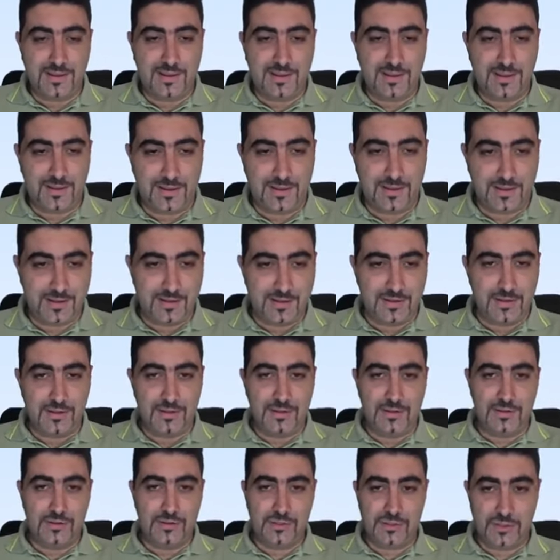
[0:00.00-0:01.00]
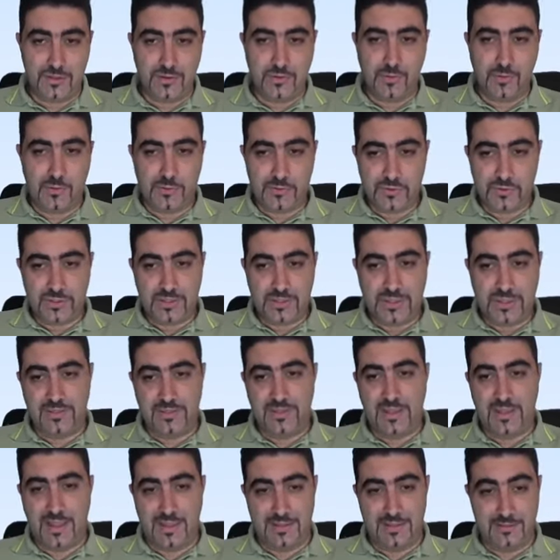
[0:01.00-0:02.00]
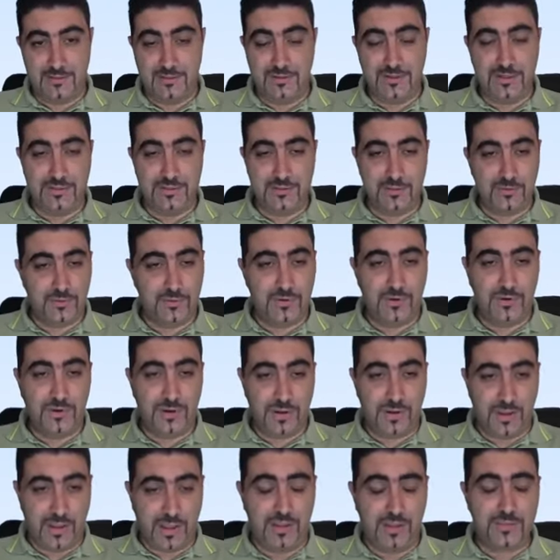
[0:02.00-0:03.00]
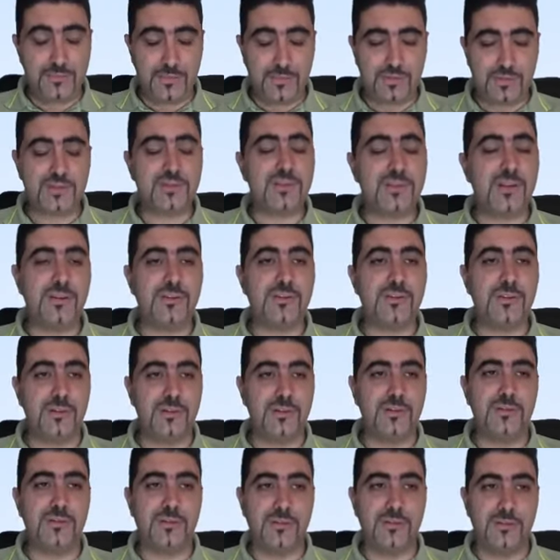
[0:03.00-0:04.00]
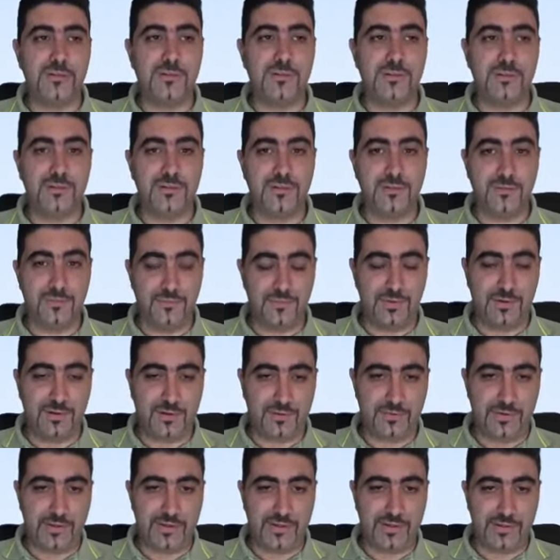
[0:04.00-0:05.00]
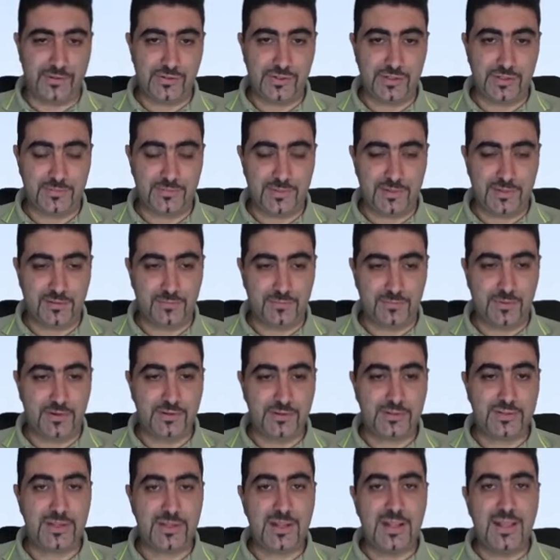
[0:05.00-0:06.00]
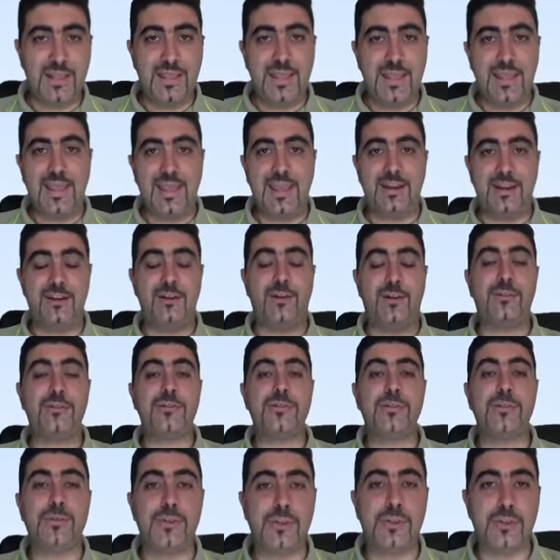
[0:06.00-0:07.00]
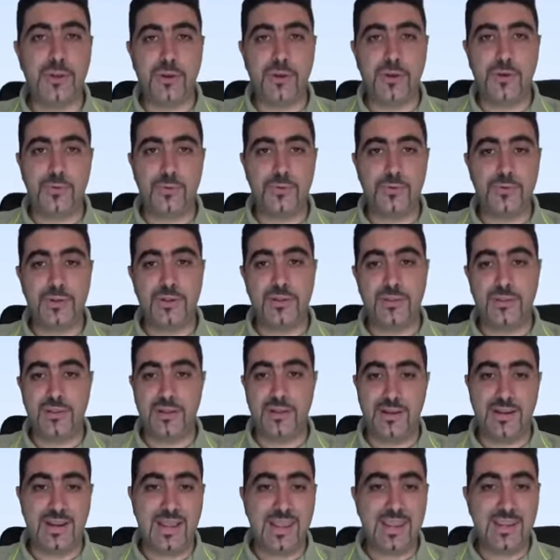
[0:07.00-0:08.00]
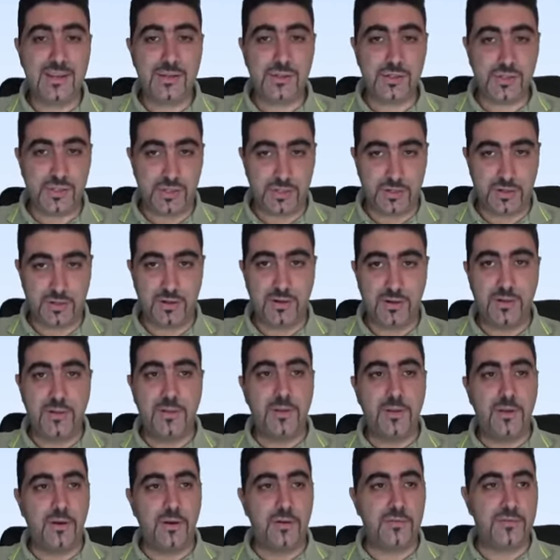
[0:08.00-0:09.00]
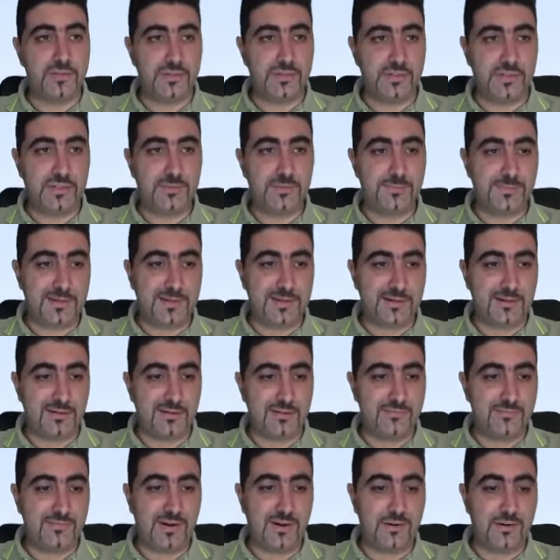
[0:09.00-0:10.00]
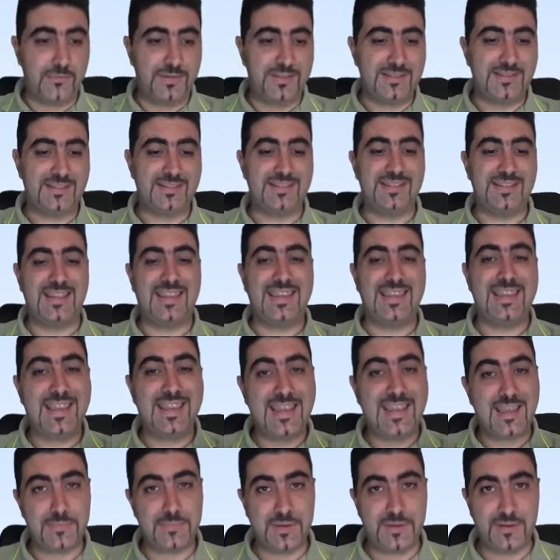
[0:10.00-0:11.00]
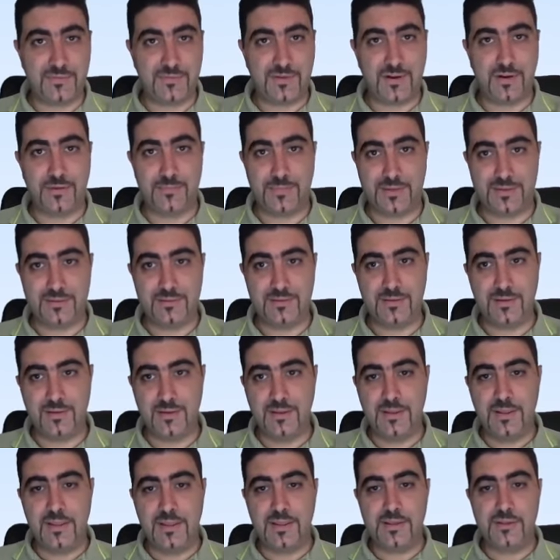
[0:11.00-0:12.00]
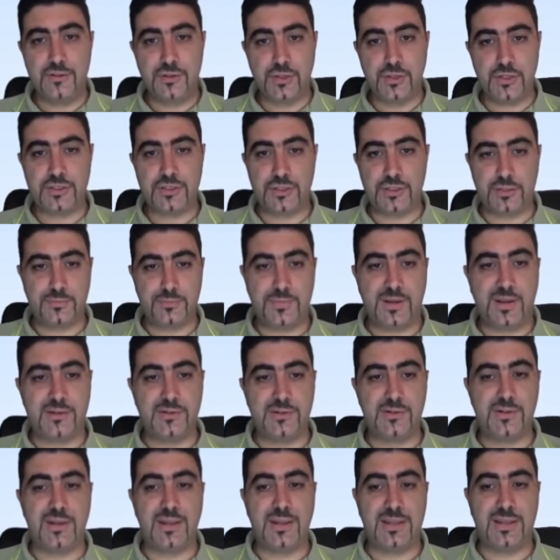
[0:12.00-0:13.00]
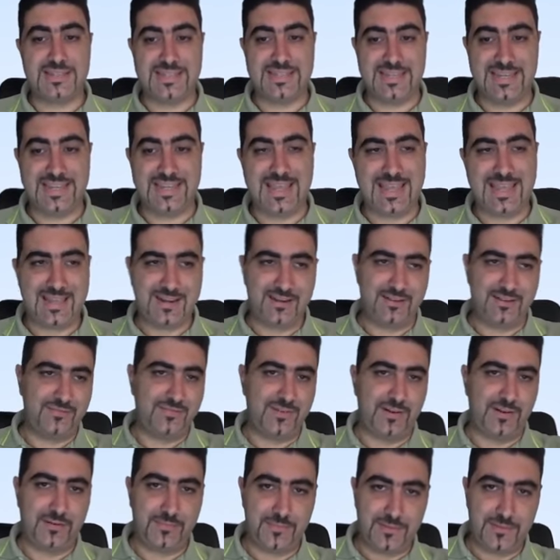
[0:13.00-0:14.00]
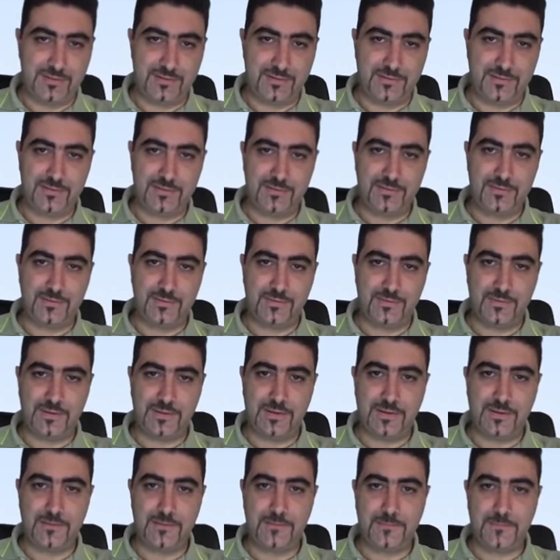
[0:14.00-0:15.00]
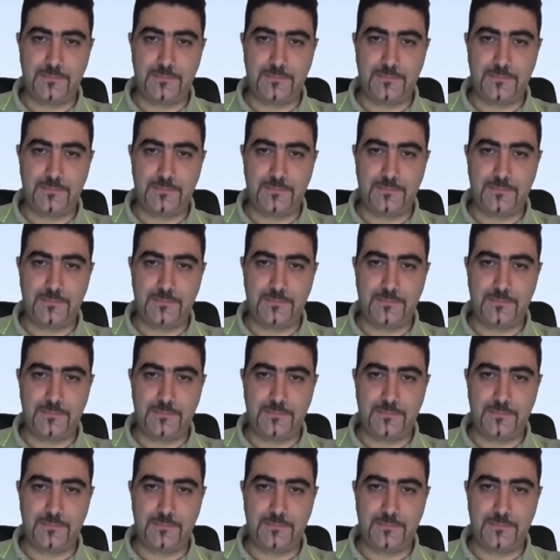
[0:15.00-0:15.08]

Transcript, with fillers: uh, shows that you need your utmost attention when creating sheet metal parts. And it also shows the nature of the sheet metal environment as a CAM environment just as much as a CAD environment. Okay.